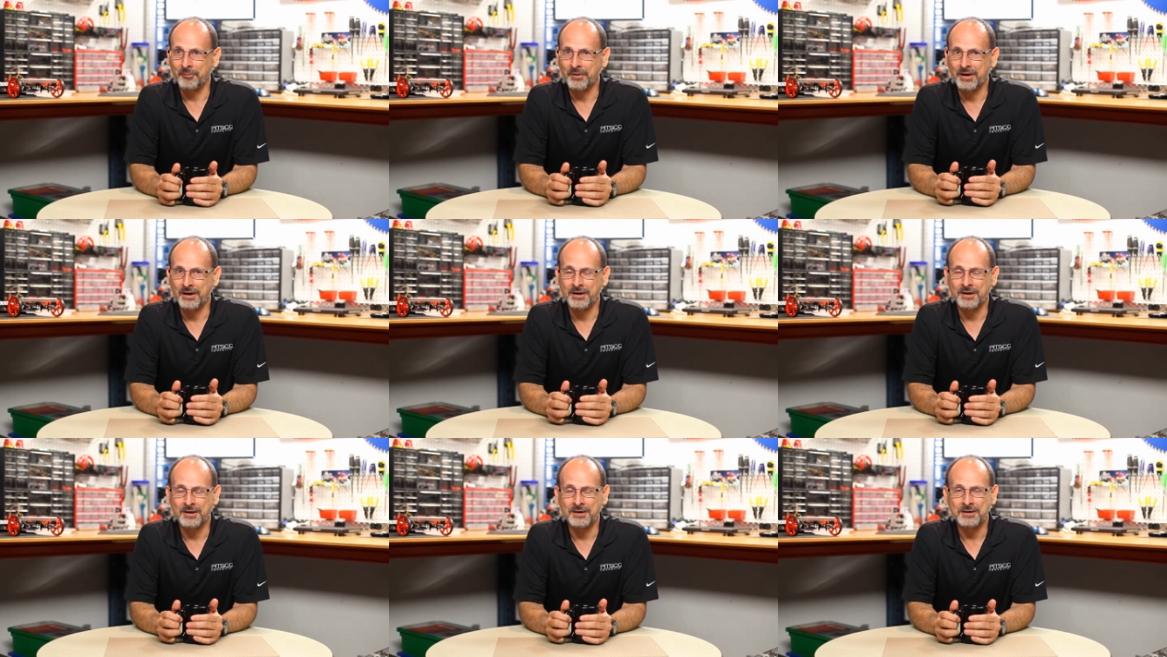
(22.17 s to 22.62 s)

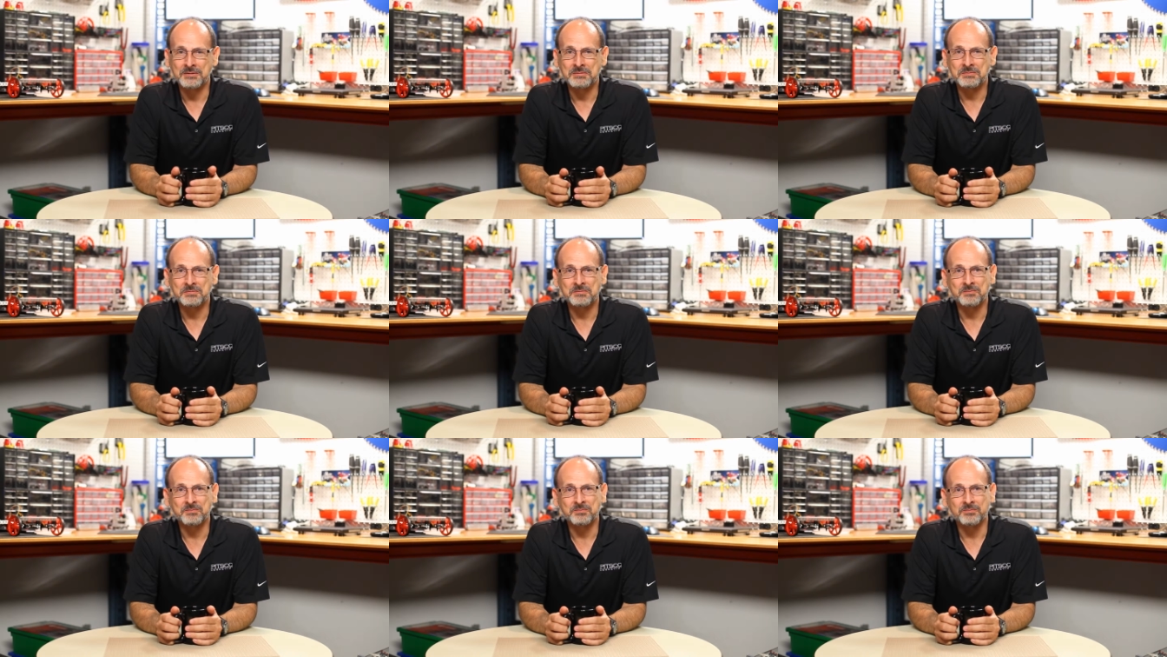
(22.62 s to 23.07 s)

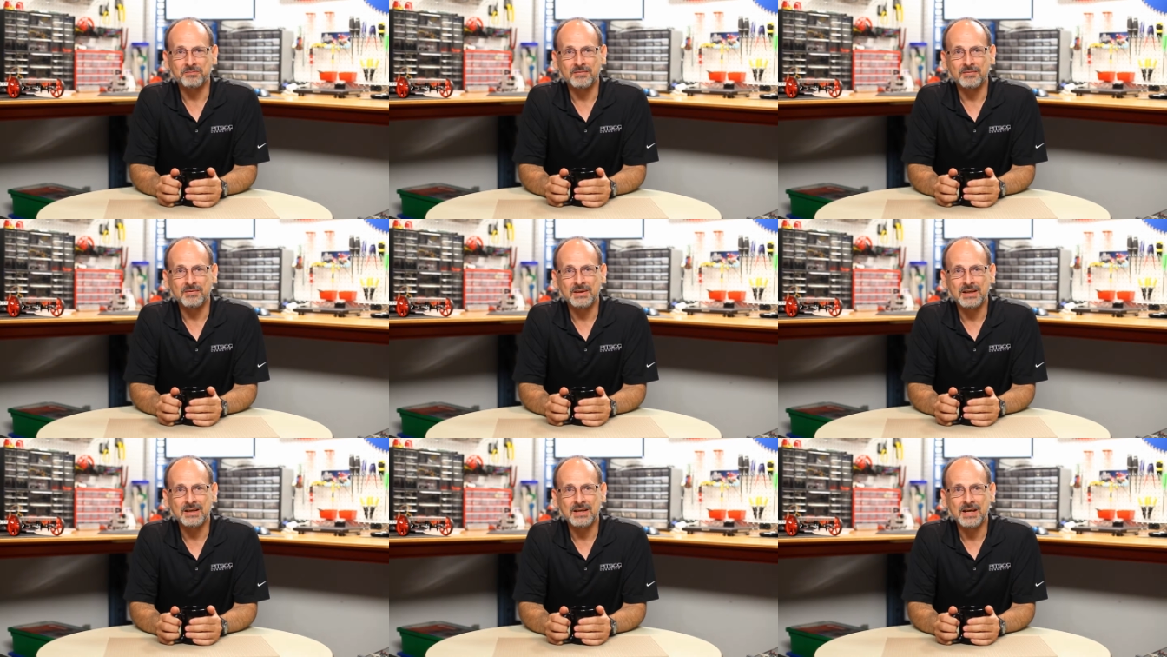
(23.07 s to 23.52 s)
Um,
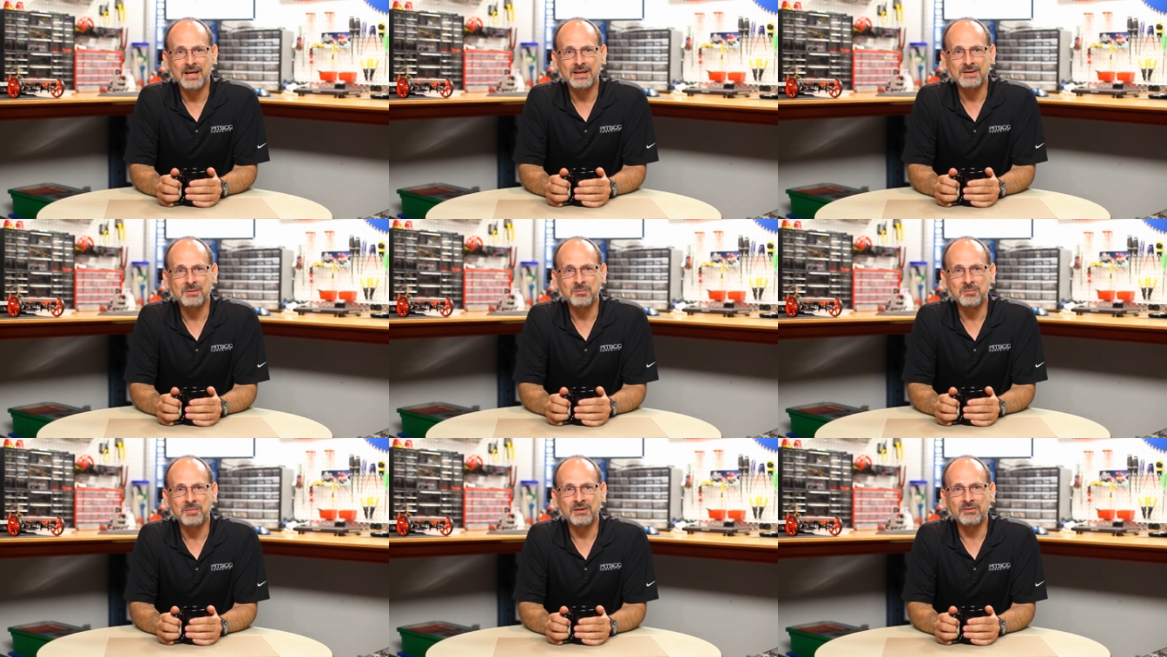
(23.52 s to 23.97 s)
it
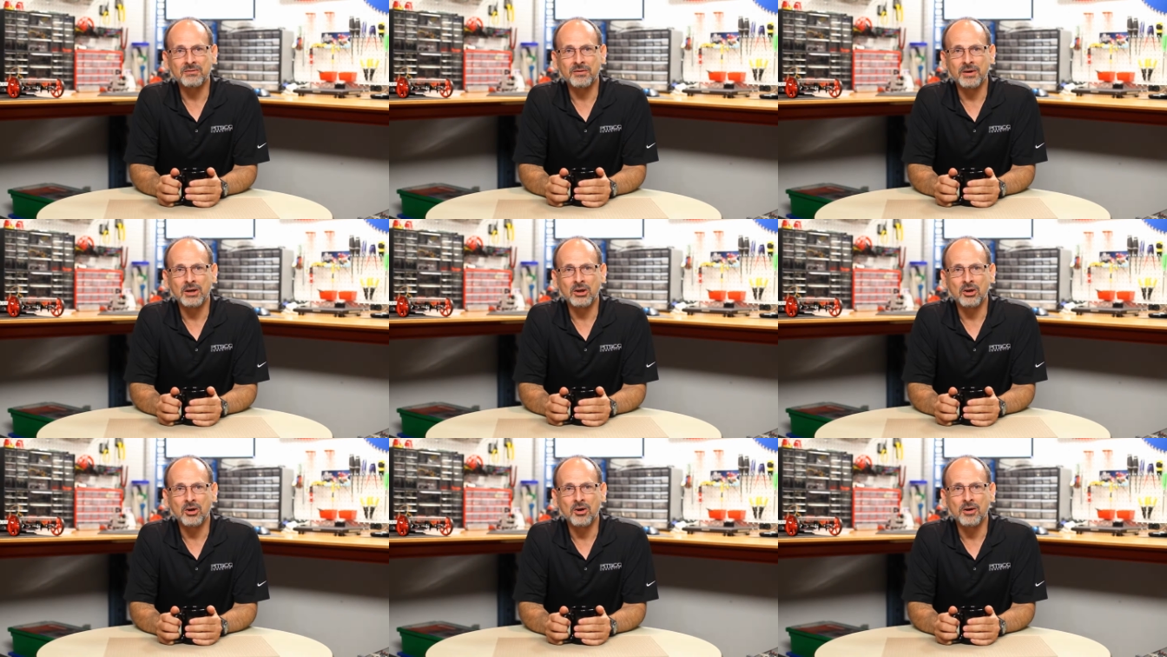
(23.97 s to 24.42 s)
hasn't been
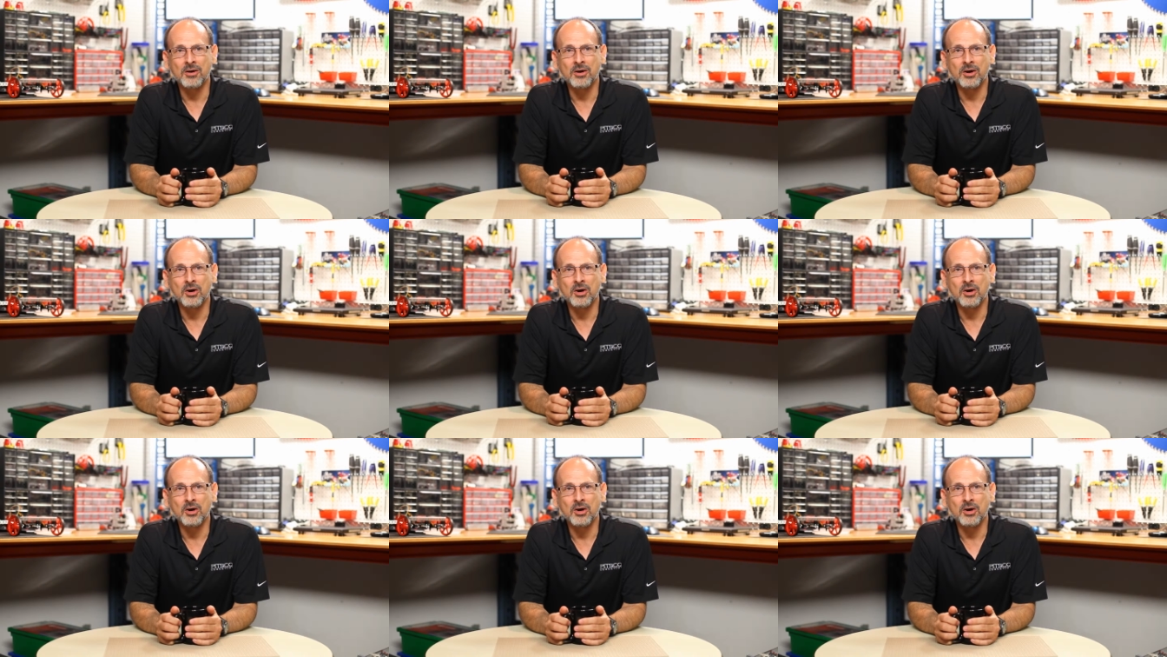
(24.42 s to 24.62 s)
very long